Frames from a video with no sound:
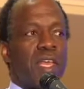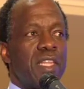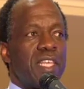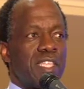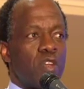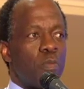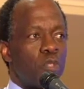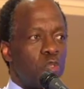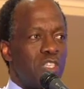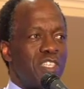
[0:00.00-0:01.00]
there's an
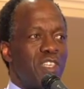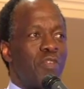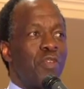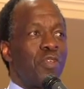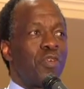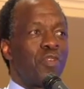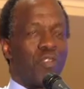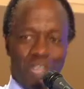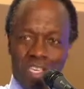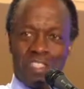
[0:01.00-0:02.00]
opportunity for you,
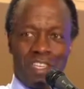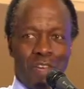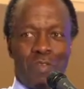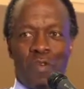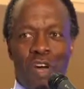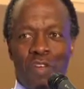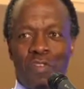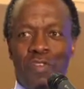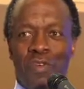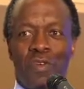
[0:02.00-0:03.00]
for each and every one
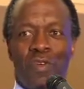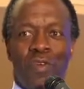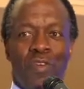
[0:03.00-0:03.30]
of you,